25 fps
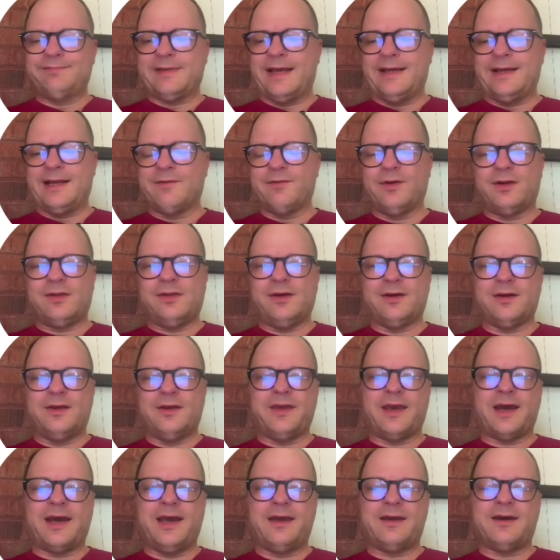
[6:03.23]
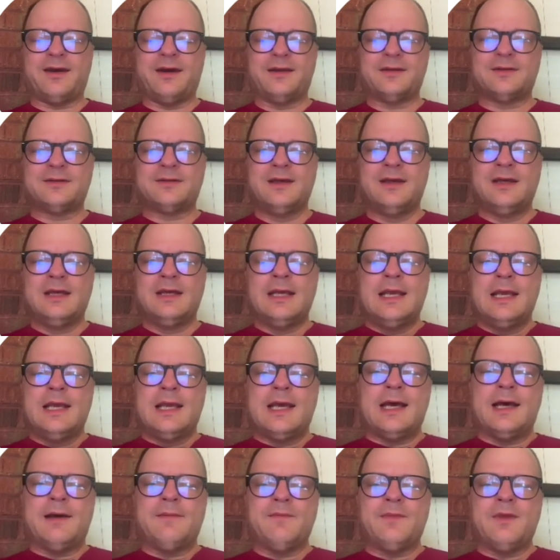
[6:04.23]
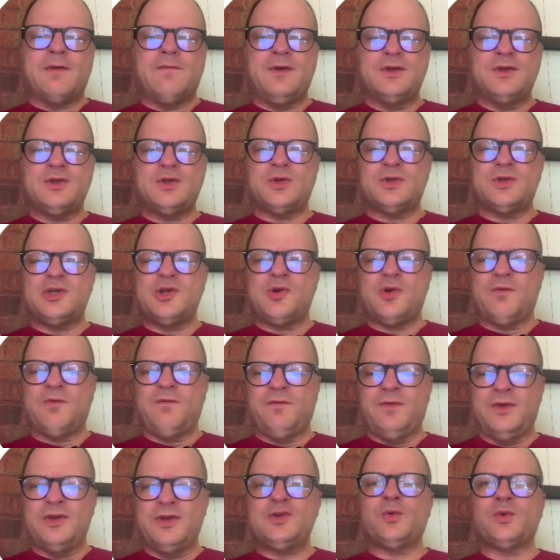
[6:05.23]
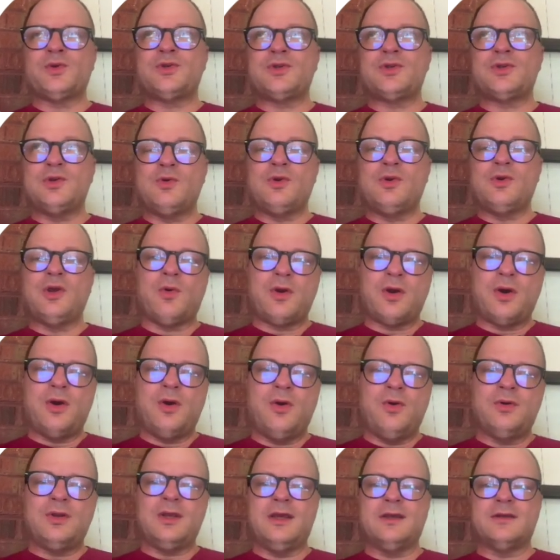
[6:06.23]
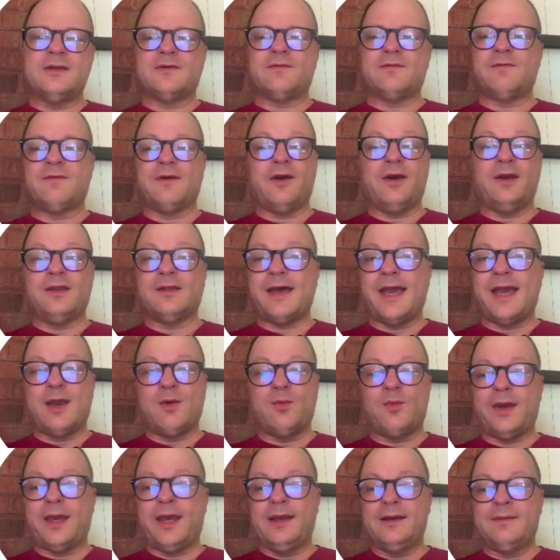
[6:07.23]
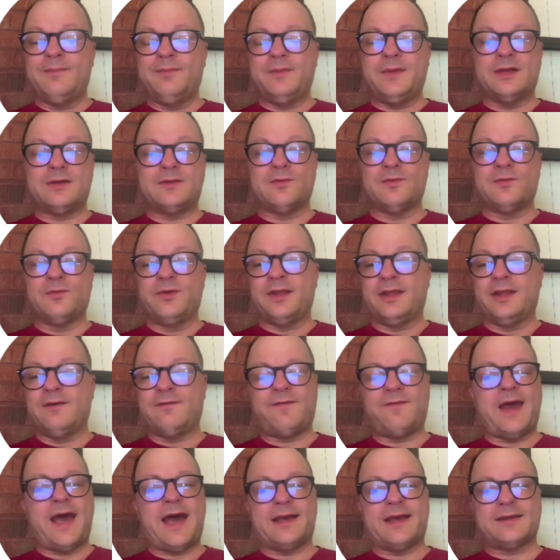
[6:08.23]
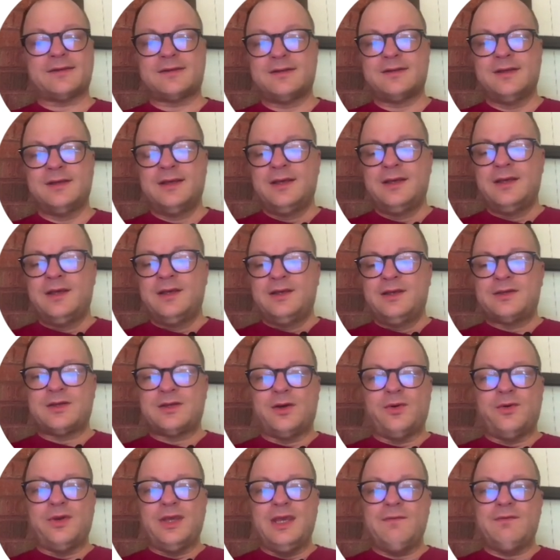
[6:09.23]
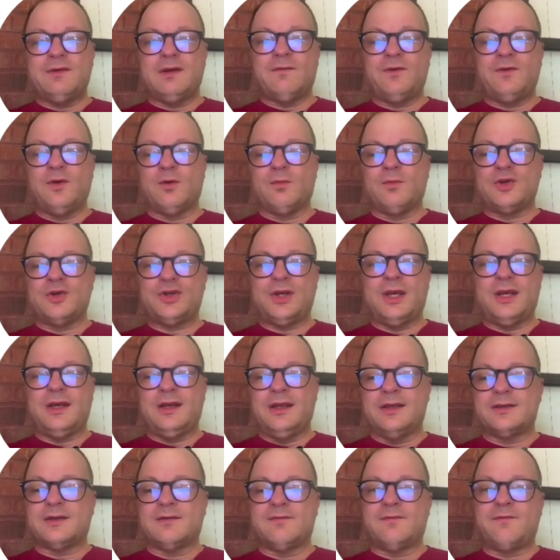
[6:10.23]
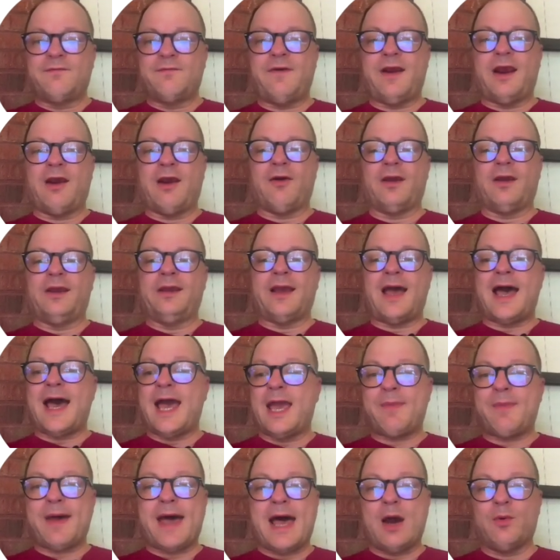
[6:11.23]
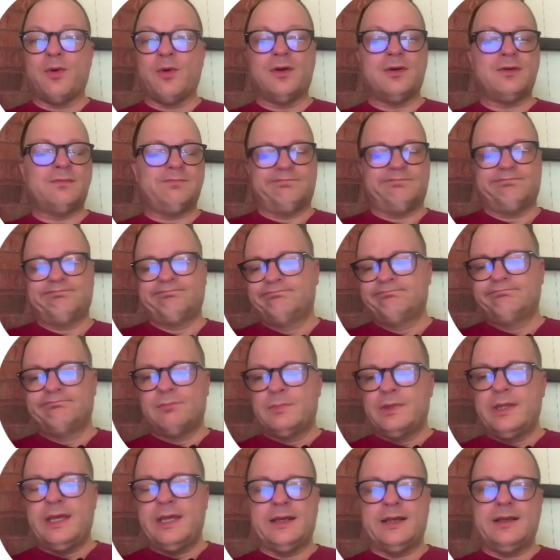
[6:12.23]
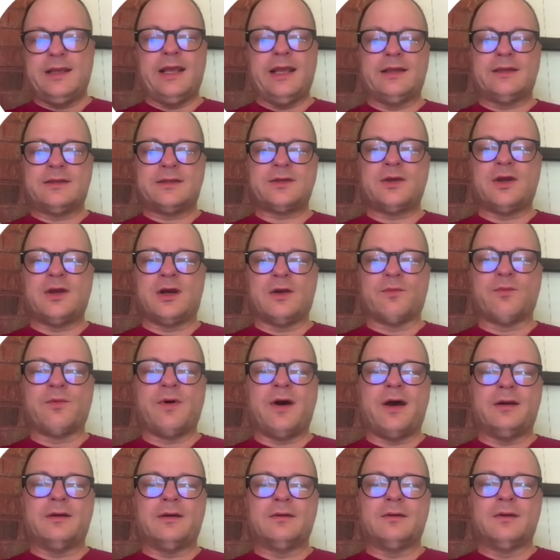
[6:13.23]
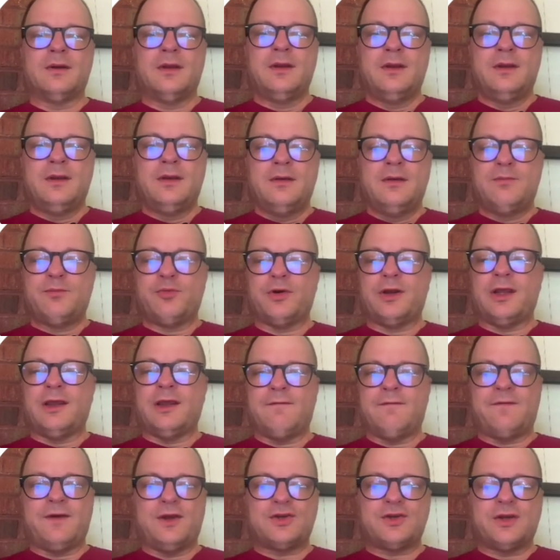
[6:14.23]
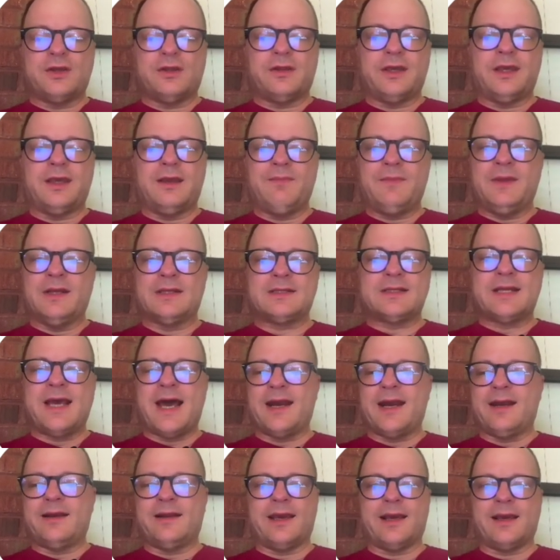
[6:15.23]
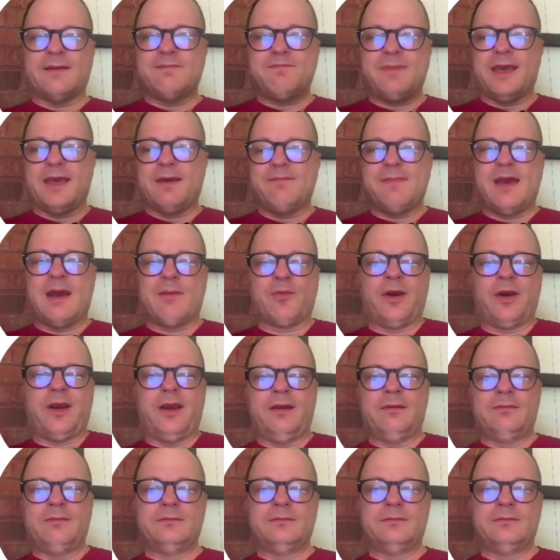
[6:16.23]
never click on the icons. Visual Studio Code is very lightweight. It's really fast. So even if your machine isn't very high powered, it's going to run pretty efficiently. It's not like a big memory